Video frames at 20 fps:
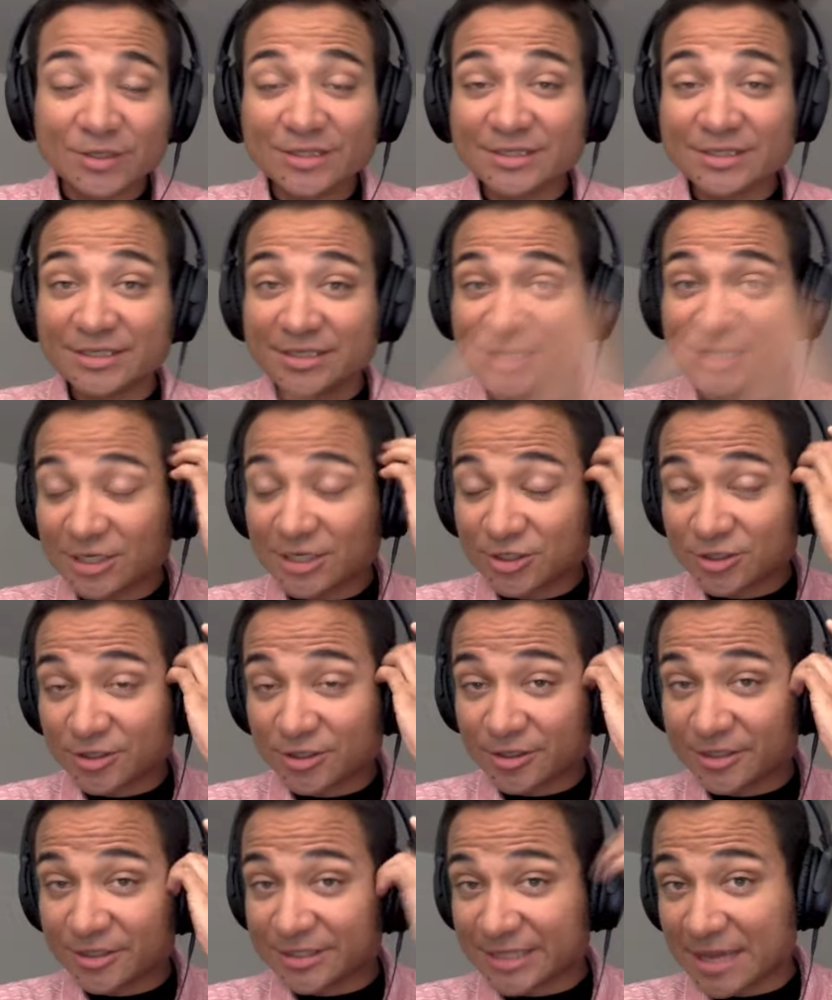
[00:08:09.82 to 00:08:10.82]
to
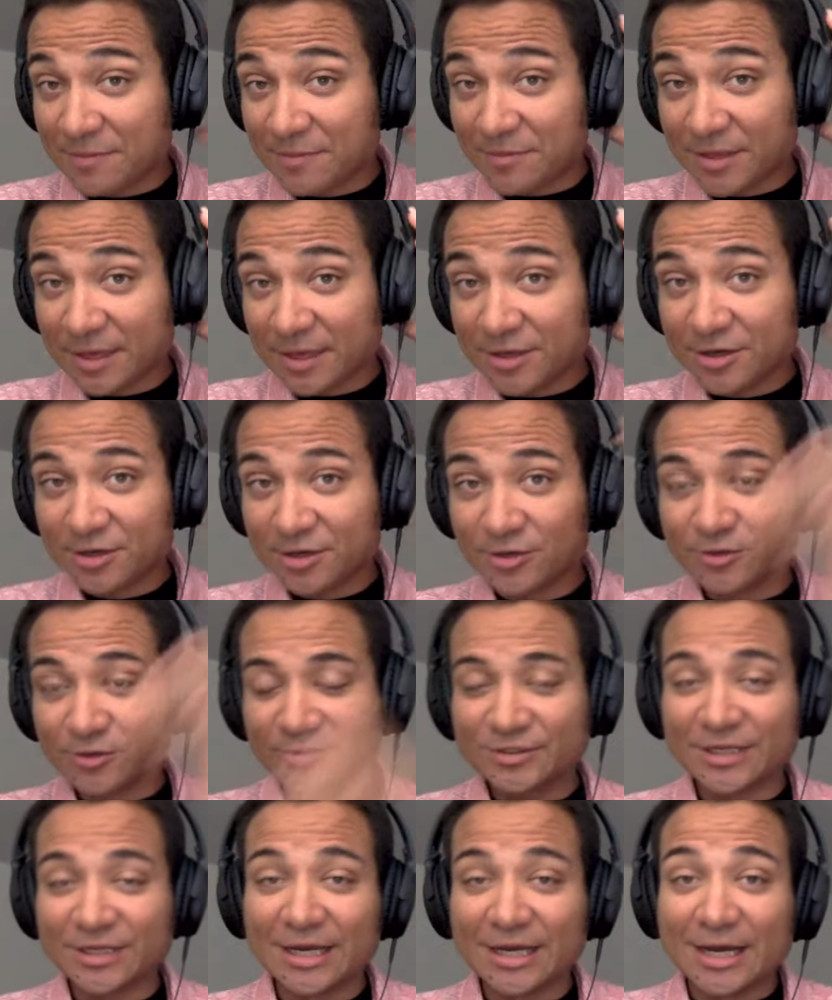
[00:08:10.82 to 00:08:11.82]
teacher, same thing
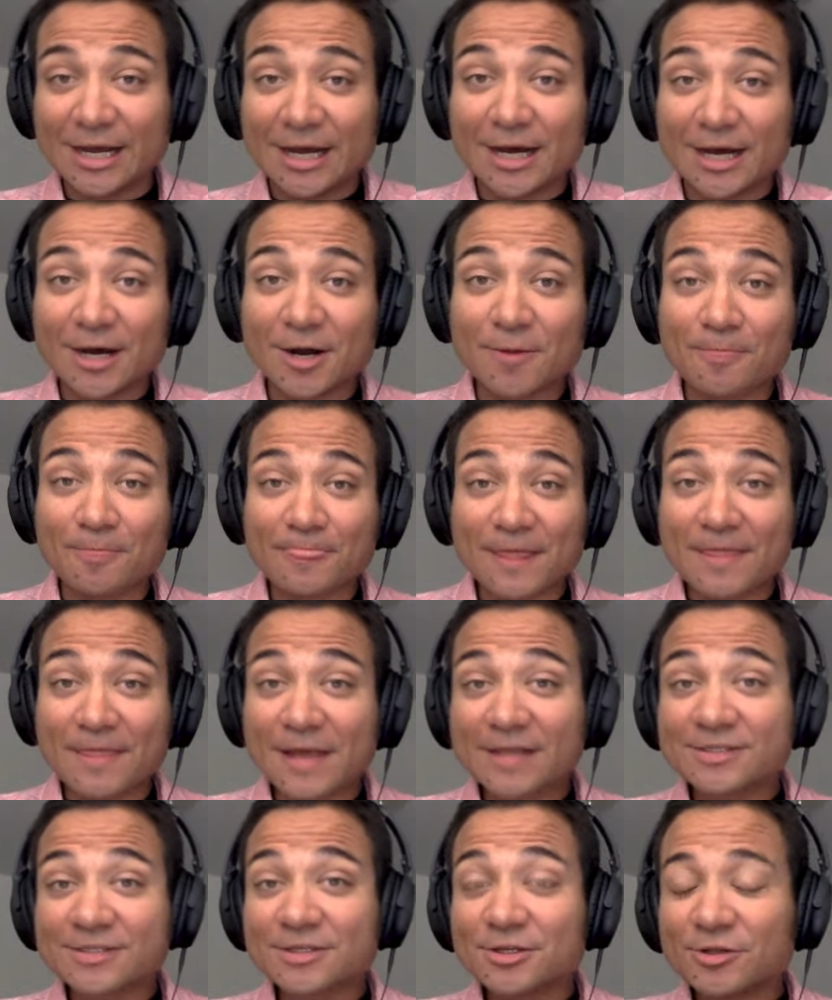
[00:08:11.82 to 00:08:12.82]
goes. And
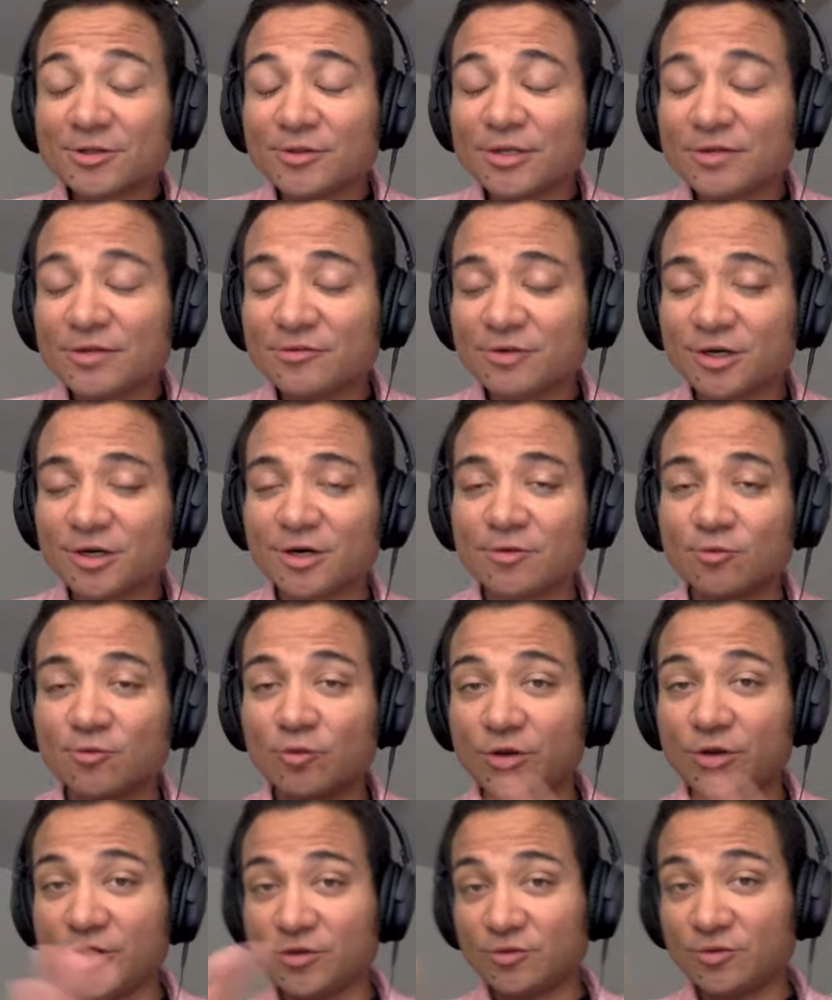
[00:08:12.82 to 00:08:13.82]
that's not only
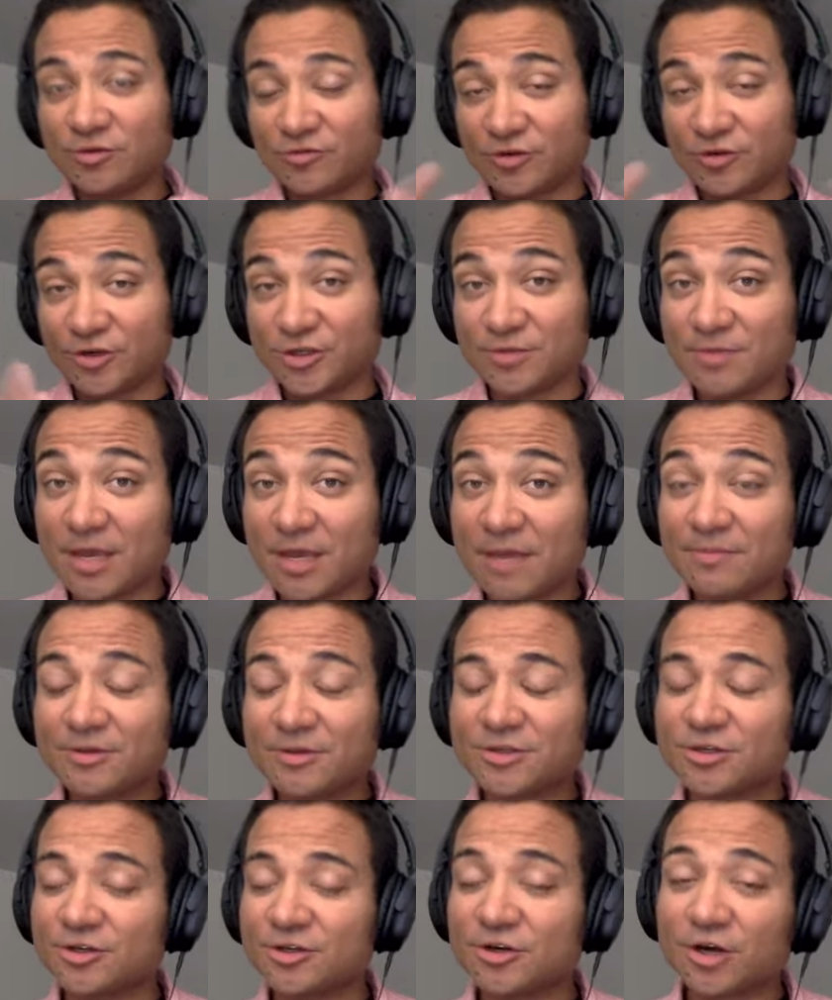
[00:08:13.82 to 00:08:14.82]
when you refer to me,
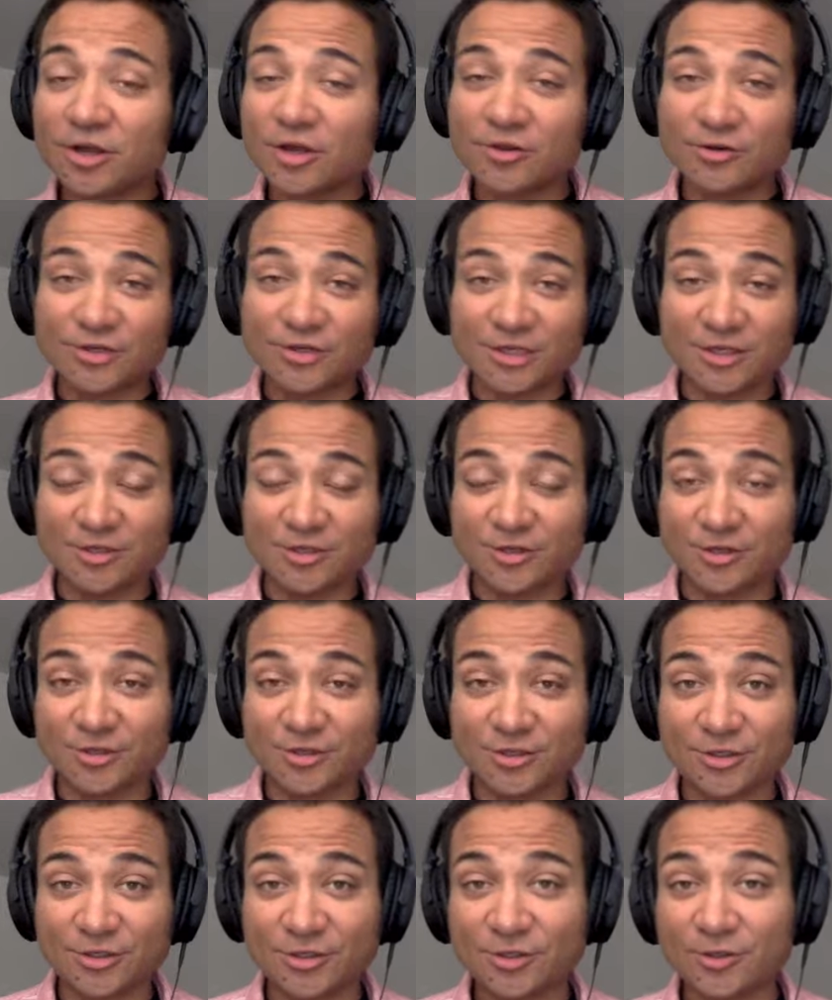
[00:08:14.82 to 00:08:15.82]
but to your other
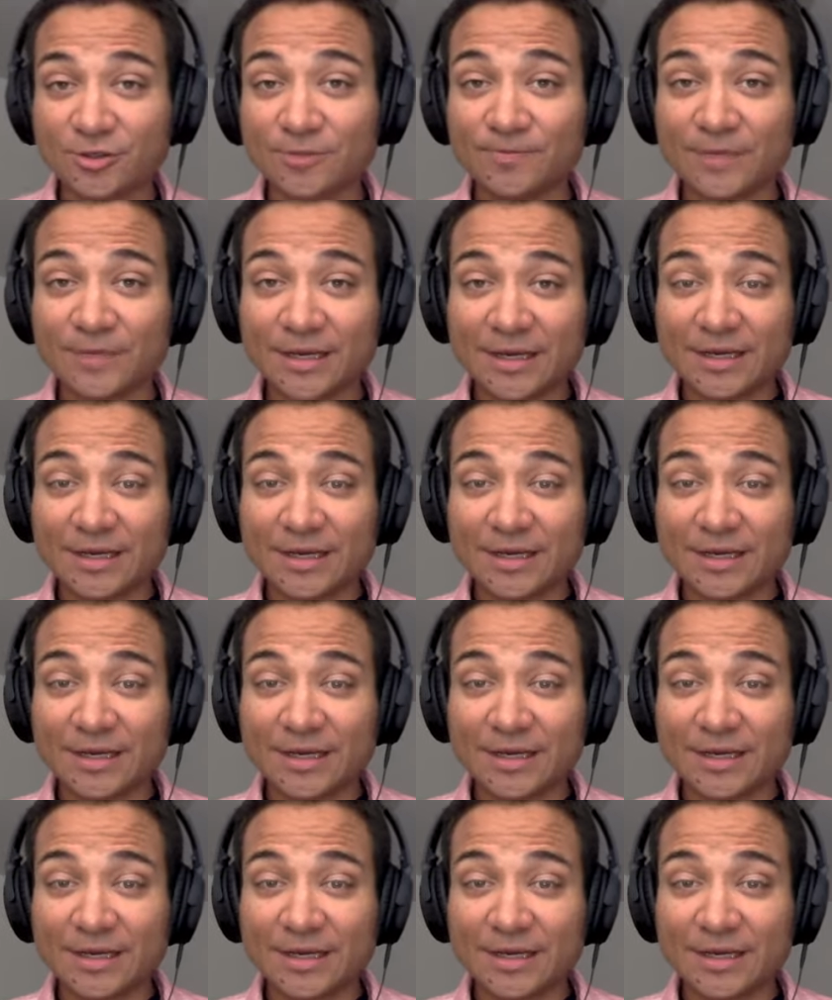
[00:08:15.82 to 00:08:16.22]
teachers too.